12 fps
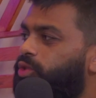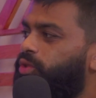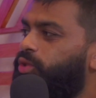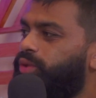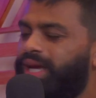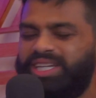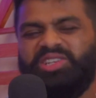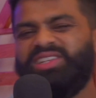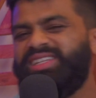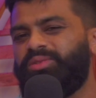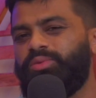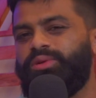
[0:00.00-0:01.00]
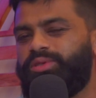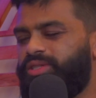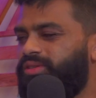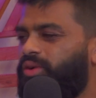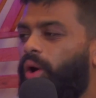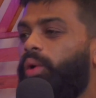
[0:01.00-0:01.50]
Dude, and do you think the
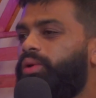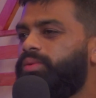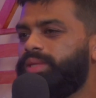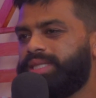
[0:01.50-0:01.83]
rooster owner